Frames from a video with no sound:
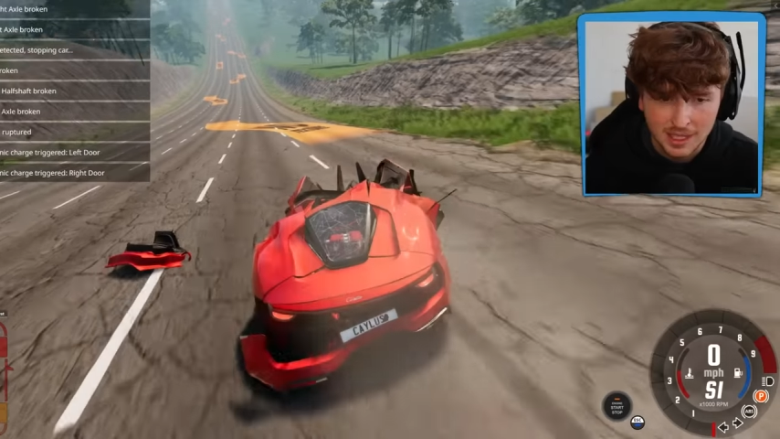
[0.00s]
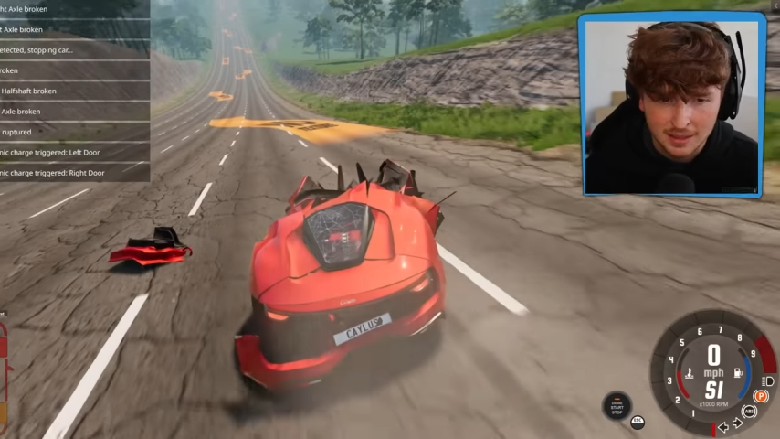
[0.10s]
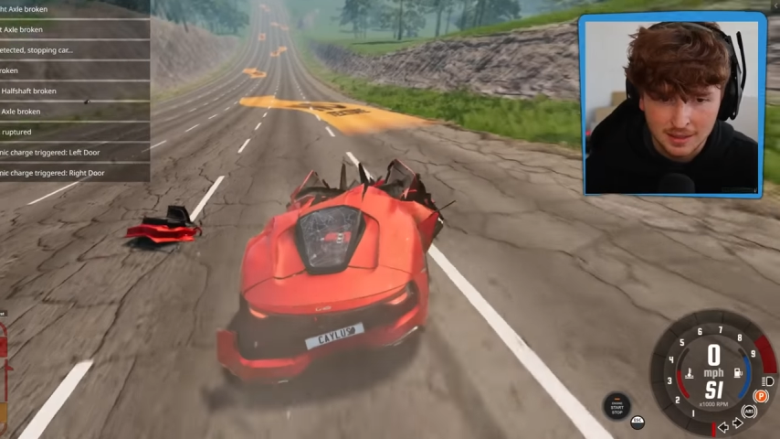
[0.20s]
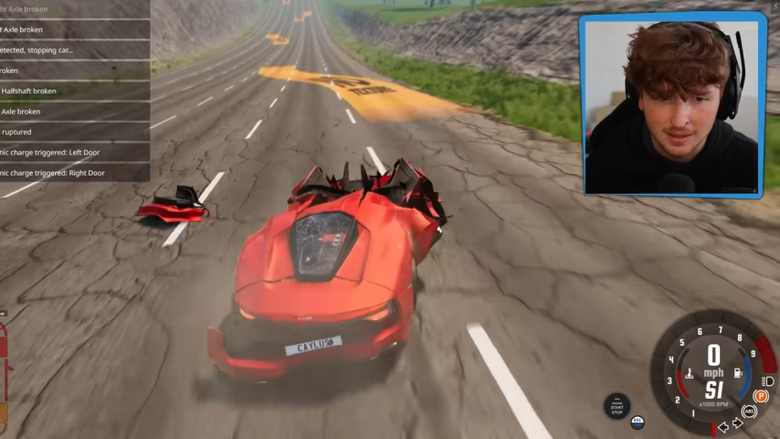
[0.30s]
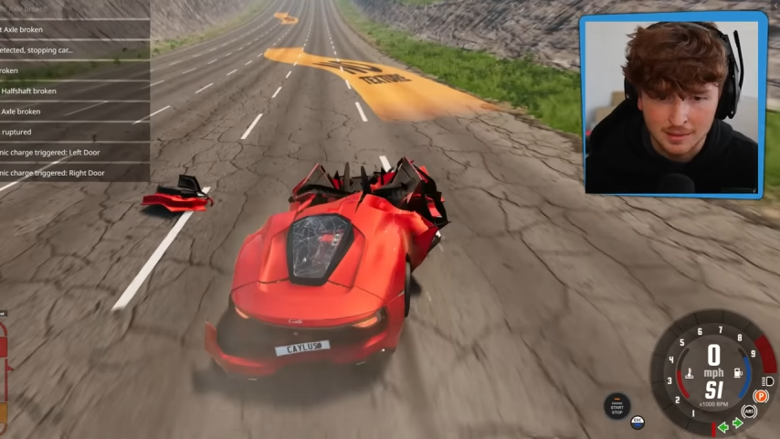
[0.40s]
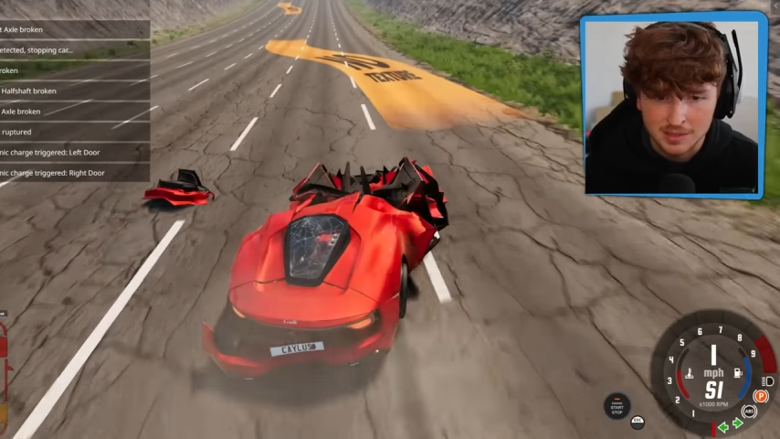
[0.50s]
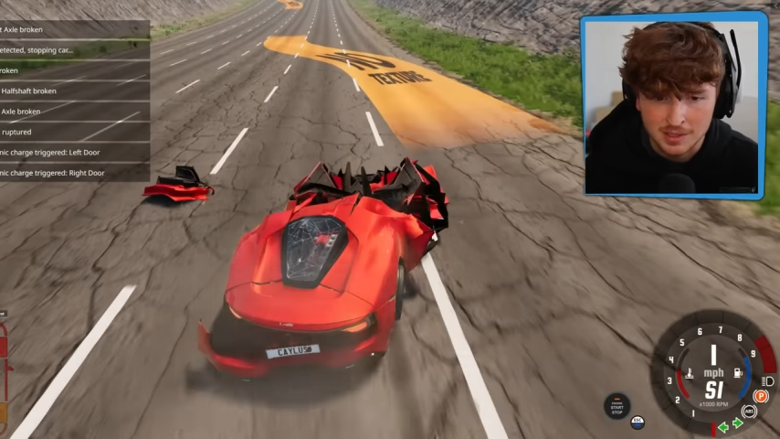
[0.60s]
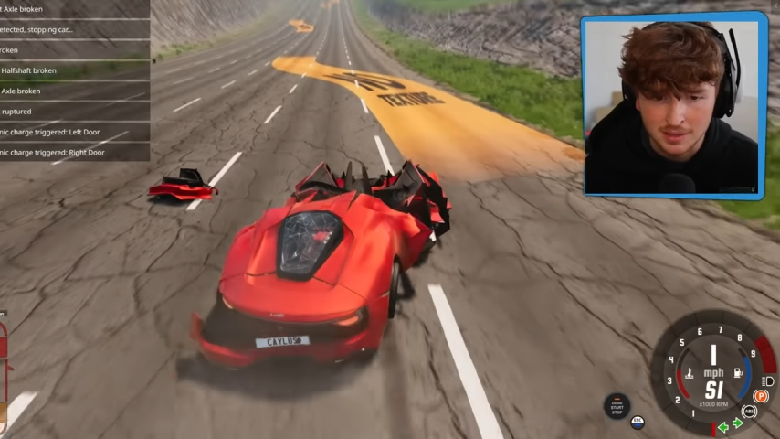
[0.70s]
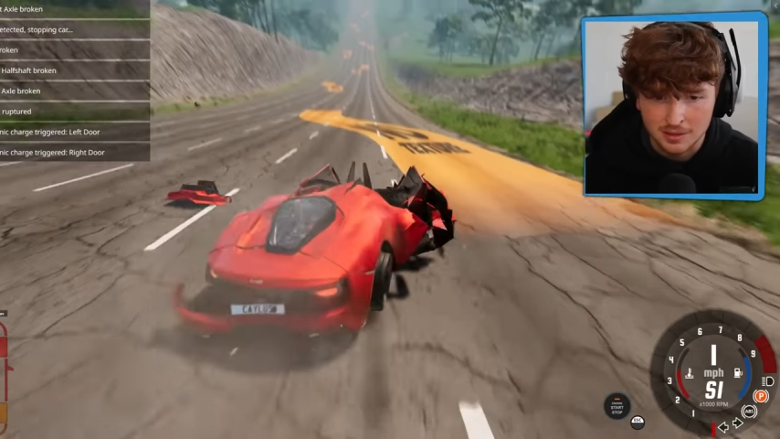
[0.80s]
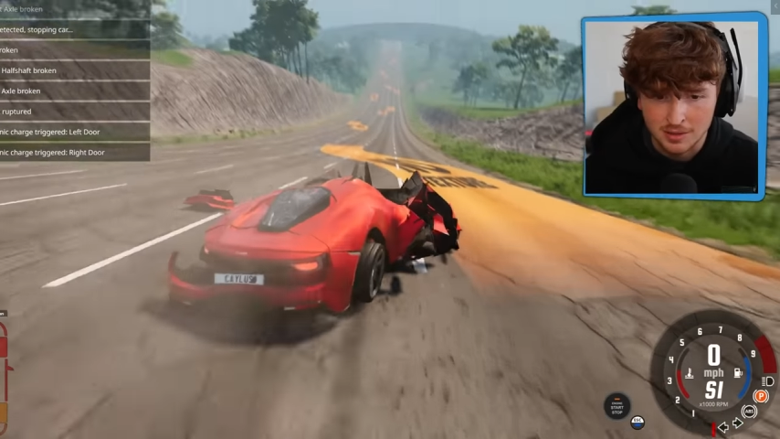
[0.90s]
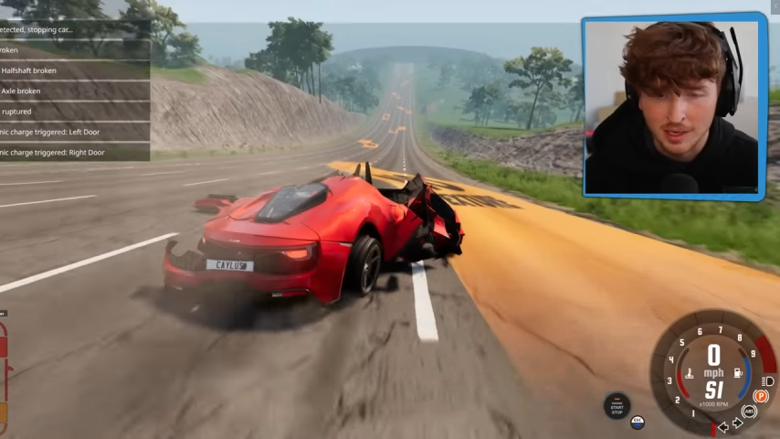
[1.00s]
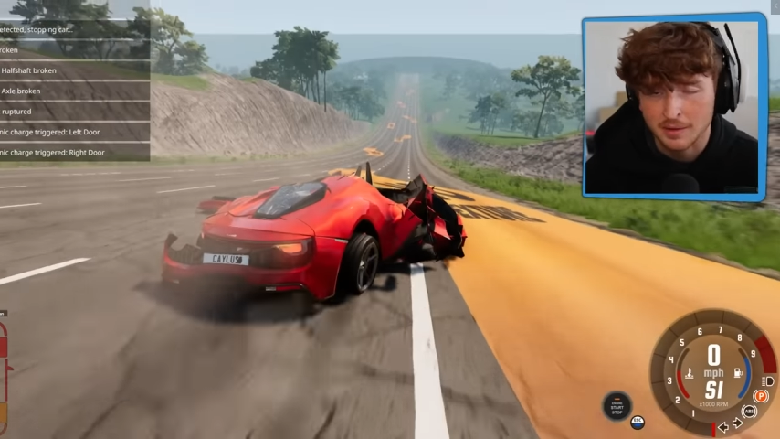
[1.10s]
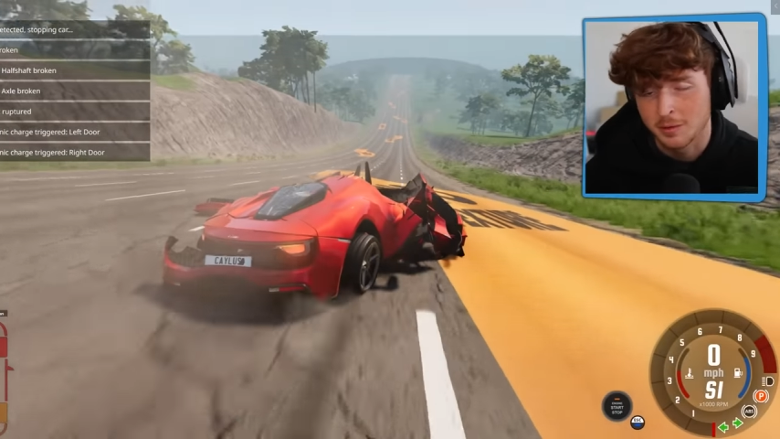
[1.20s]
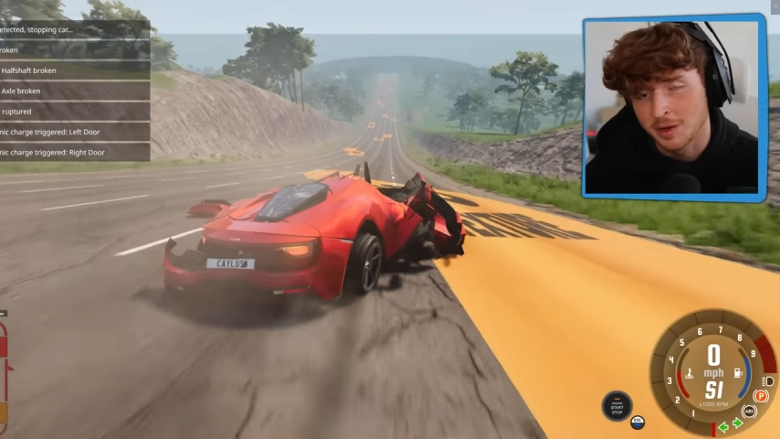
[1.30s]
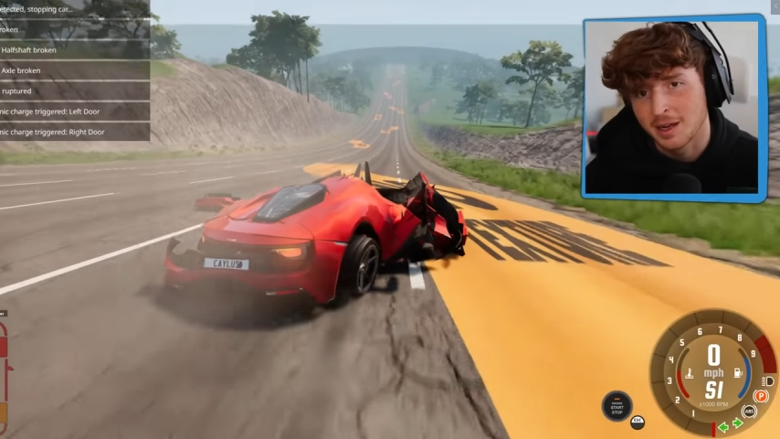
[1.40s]
Technically, I'm still
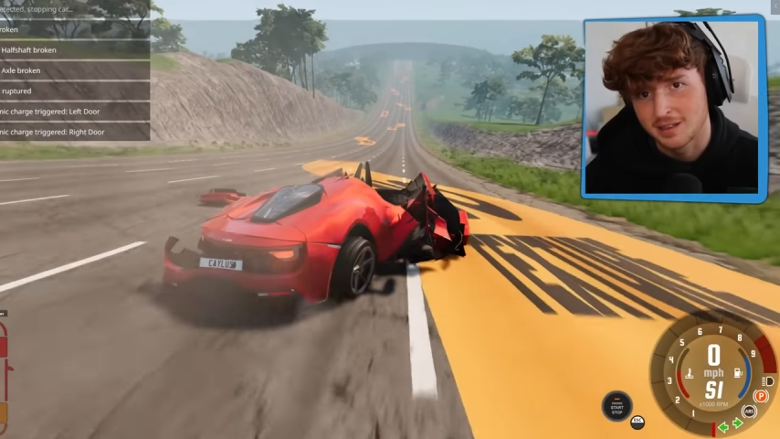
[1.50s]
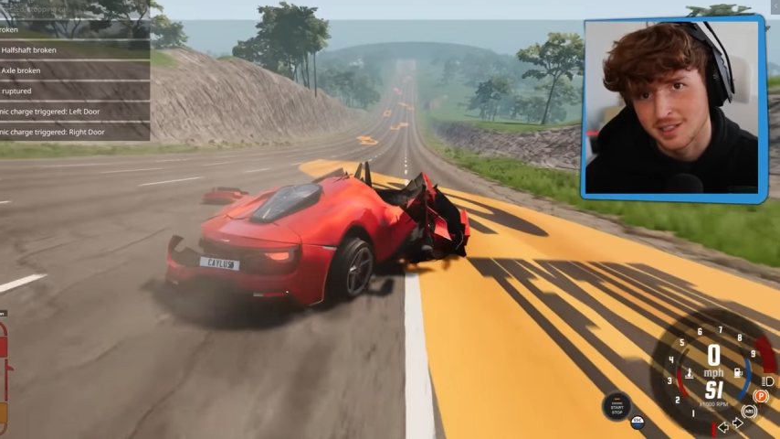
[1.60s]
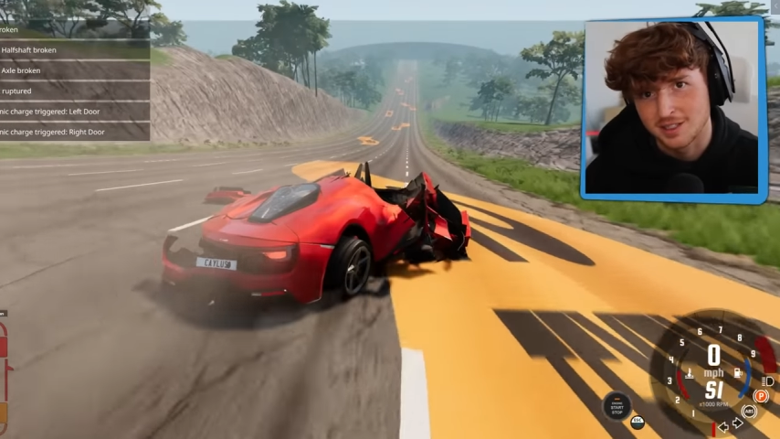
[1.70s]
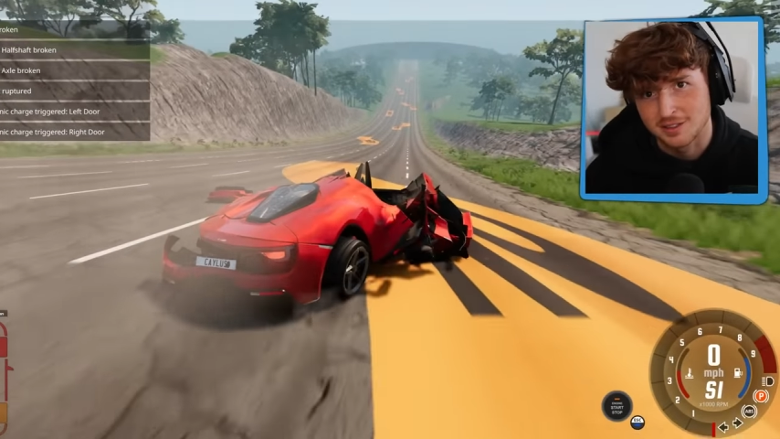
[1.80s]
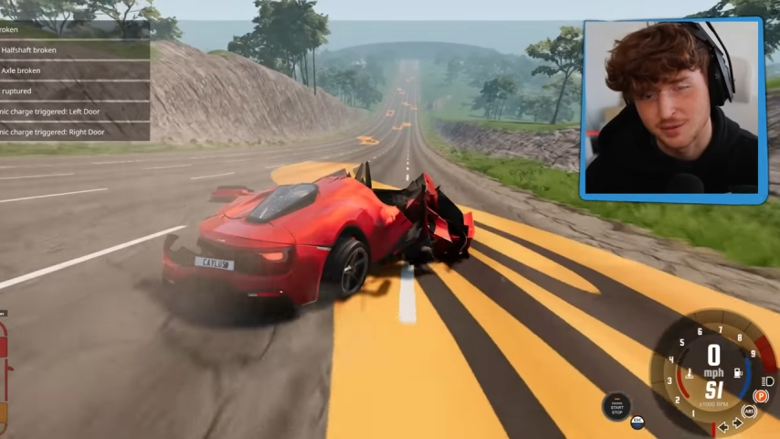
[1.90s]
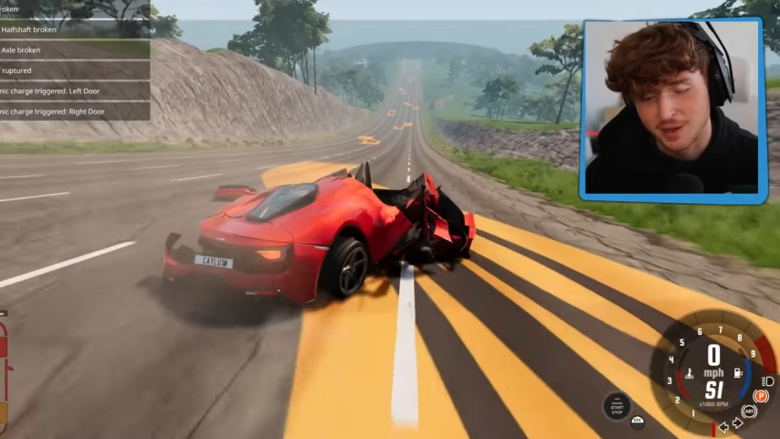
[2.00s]
driving away just